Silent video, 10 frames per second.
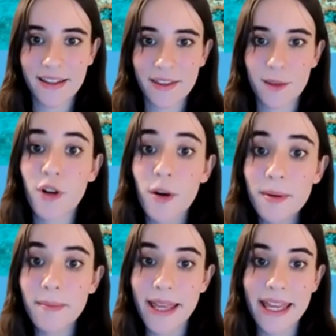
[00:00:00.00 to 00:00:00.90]
The
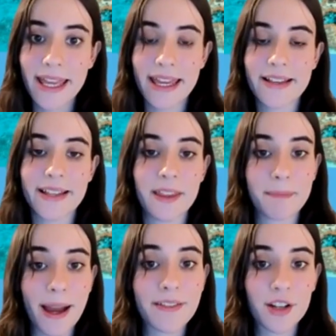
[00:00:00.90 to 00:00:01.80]
problem here is that the
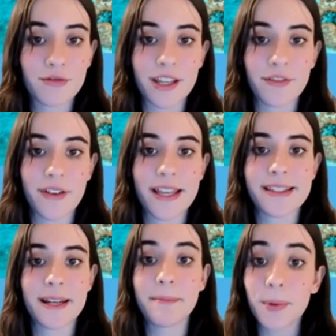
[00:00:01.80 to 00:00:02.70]
barrier reef is
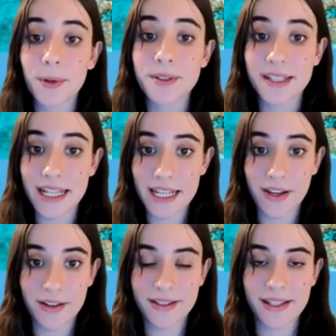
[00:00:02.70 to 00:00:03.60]
an important
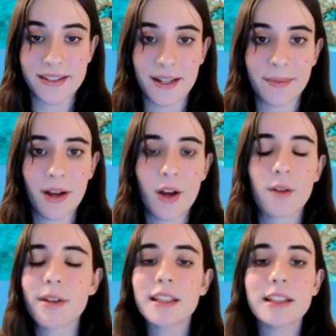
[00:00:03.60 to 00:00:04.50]
ecosystem
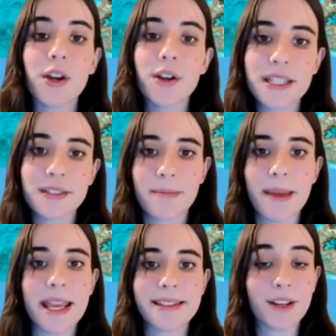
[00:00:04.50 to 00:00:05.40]
with loads of
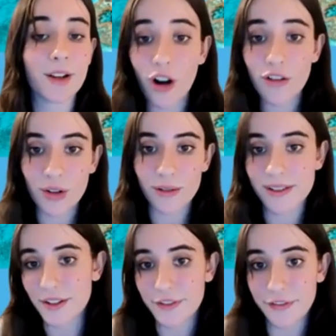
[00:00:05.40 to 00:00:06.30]
amazing
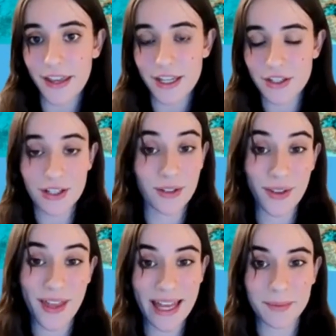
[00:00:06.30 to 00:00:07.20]
corals and fish and
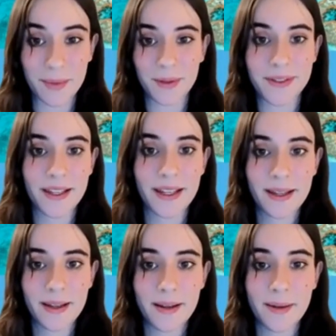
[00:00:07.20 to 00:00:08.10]
other animals.
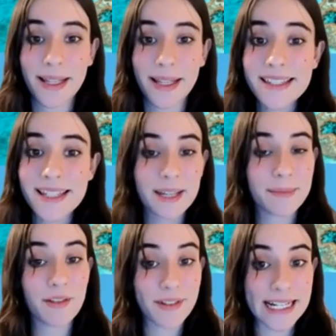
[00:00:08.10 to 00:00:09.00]
Plastic can
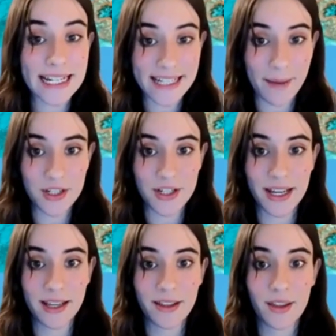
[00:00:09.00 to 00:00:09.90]
be really
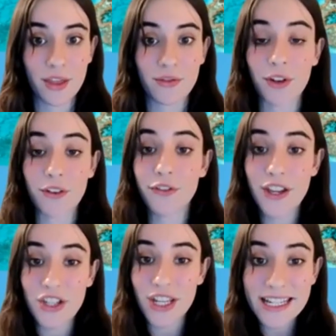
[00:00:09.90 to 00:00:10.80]
damaging through
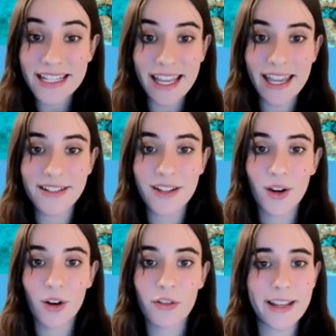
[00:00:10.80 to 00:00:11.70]
fish eating it
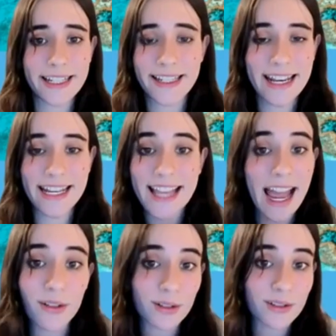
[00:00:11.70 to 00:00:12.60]
or it getting
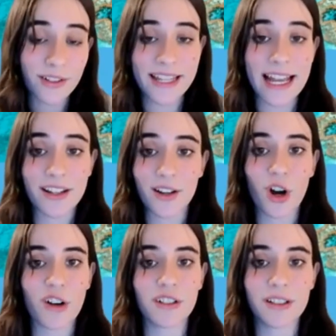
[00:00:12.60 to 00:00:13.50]
tangled on delicate
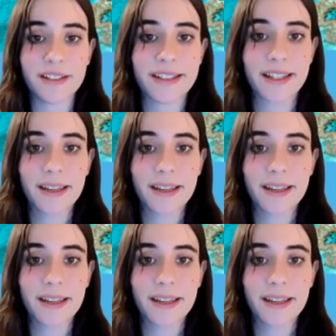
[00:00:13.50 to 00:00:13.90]
corals.